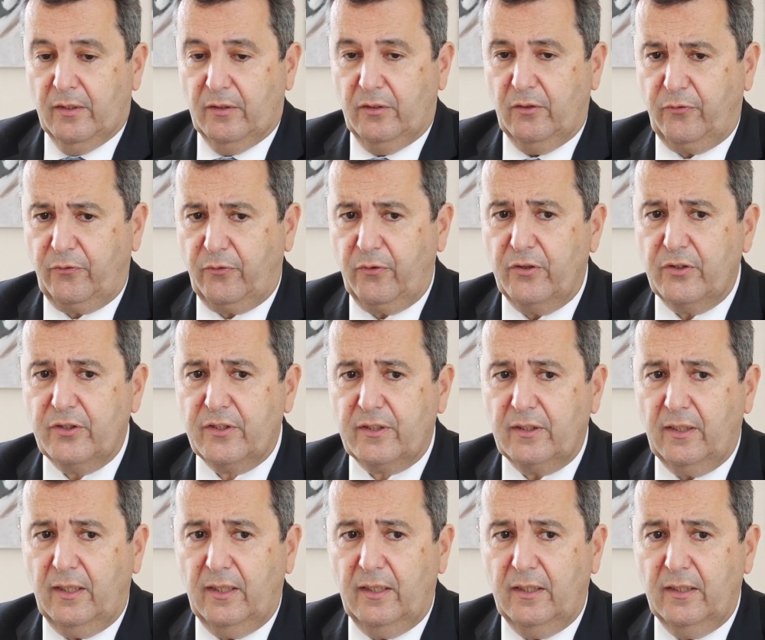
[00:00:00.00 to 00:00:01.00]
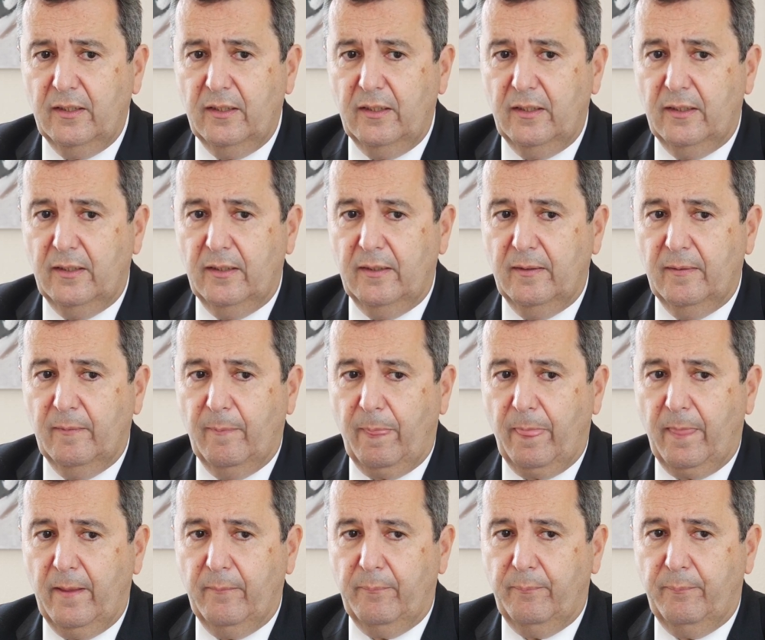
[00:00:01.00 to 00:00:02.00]
The first are uh,
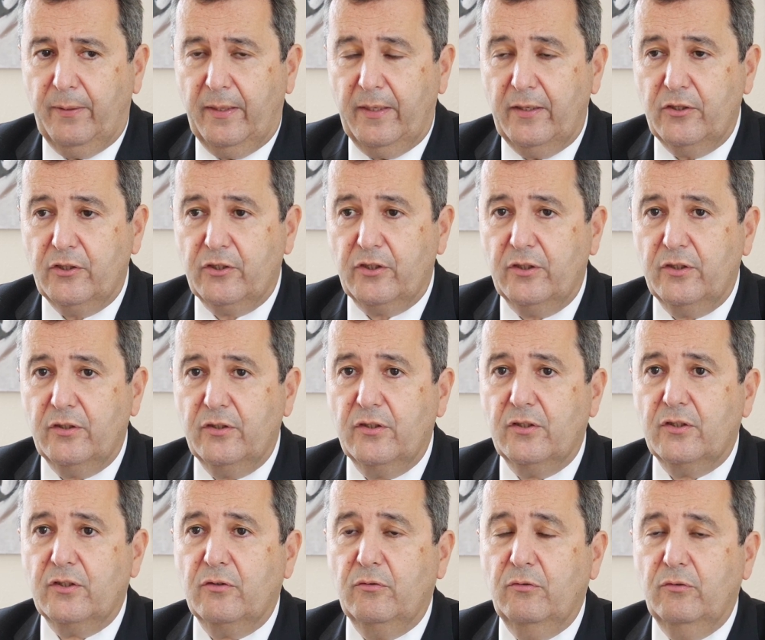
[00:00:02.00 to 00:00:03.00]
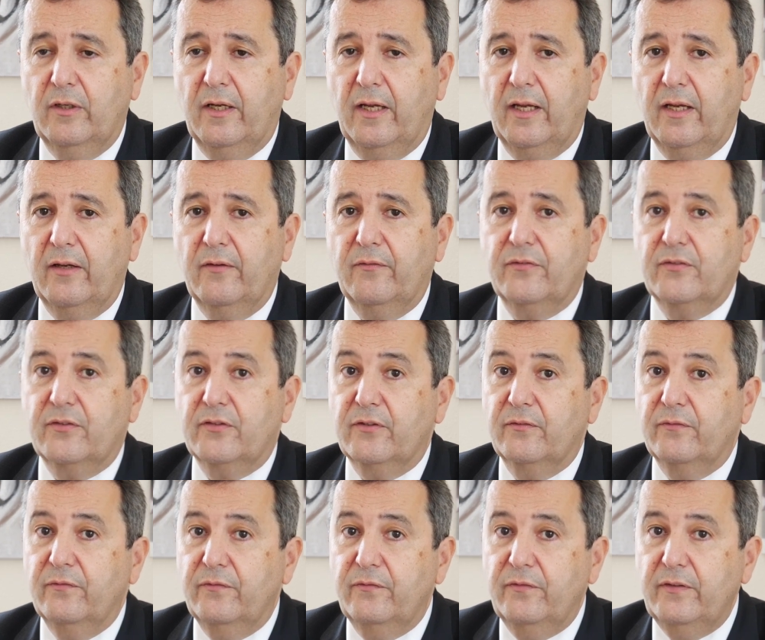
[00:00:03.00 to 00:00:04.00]
patients who have
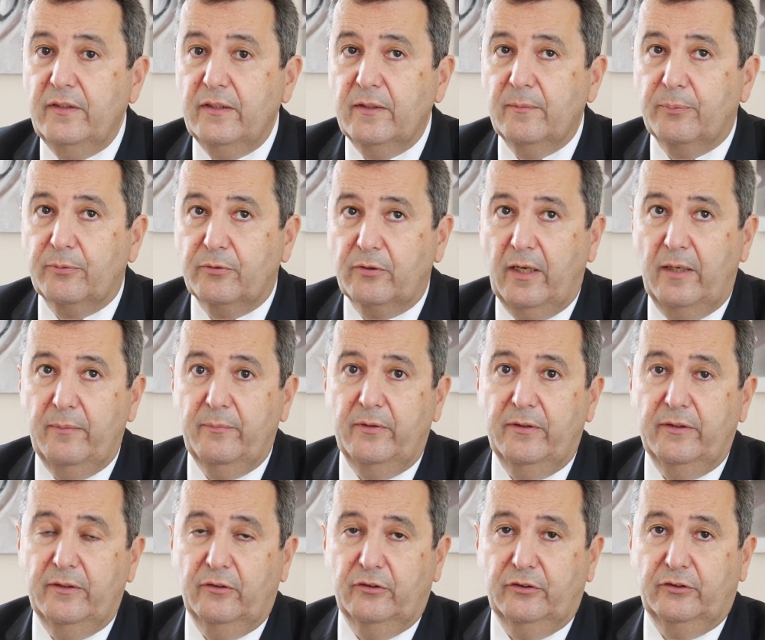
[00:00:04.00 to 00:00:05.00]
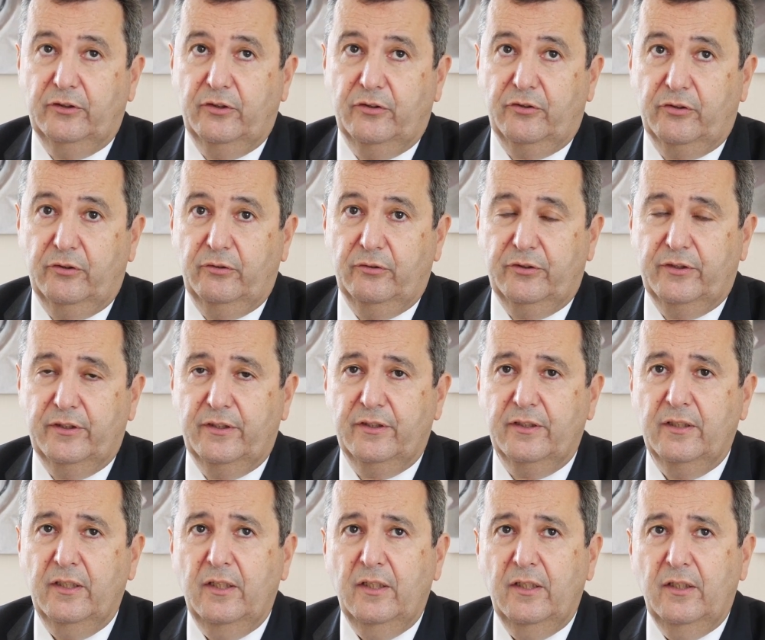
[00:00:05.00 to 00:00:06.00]
severe primary
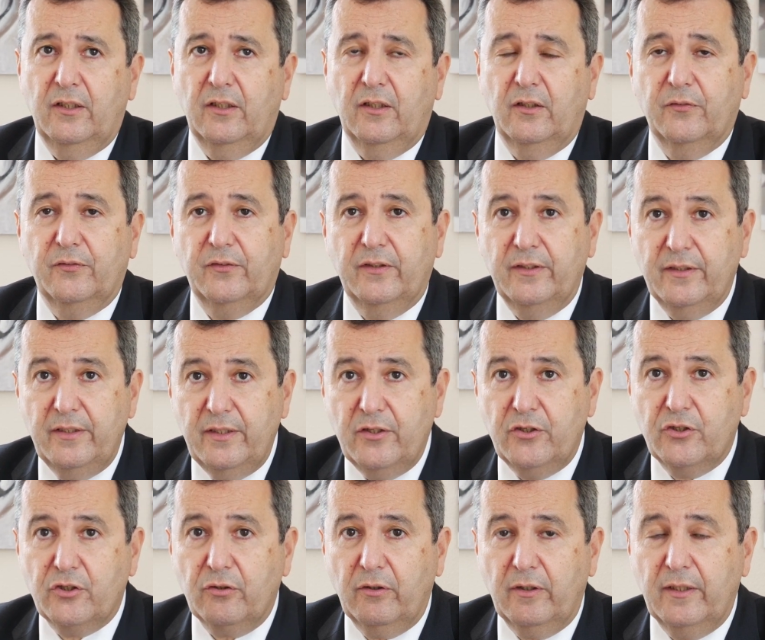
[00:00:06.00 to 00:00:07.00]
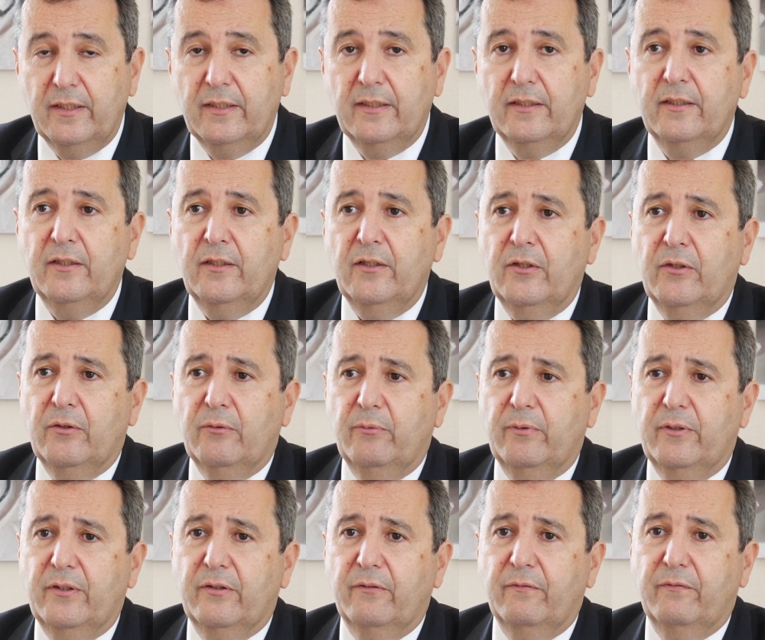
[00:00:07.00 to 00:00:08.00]
osteoarthritis of the knee joint
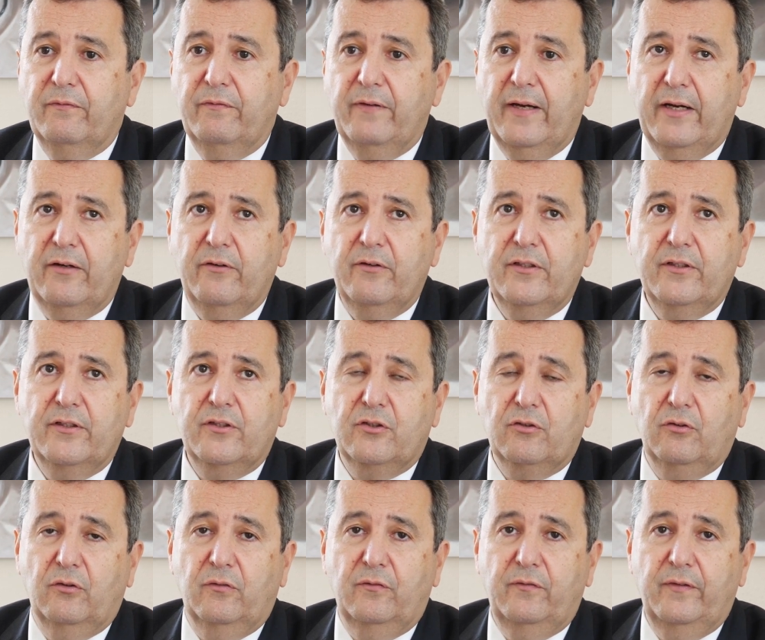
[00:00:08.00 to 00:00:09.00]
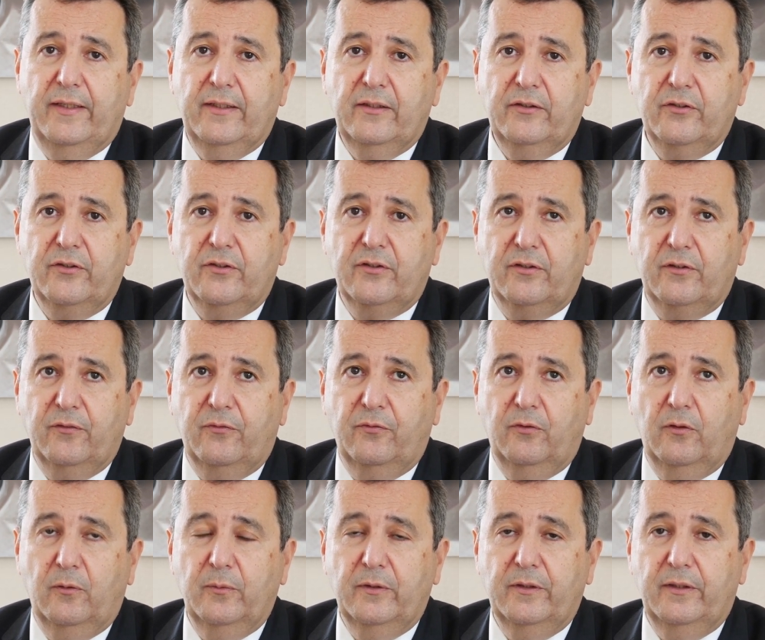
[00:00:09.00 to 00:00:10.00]
with varus or valgus
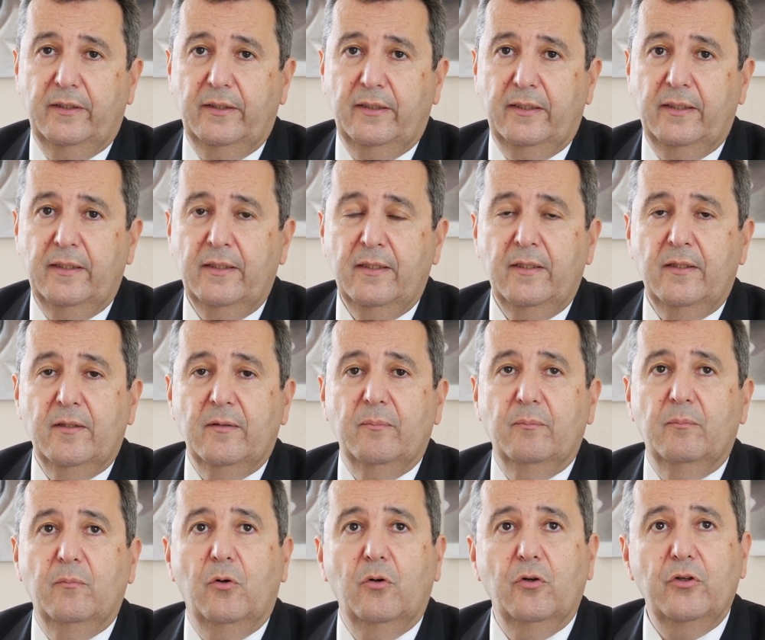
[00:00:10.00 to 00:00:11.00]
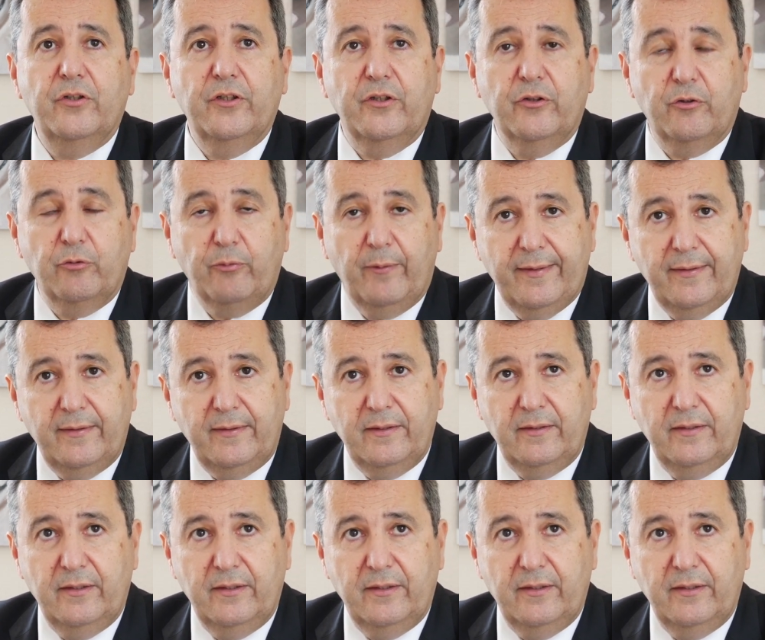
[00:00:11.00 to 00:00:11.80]
deformity more than 20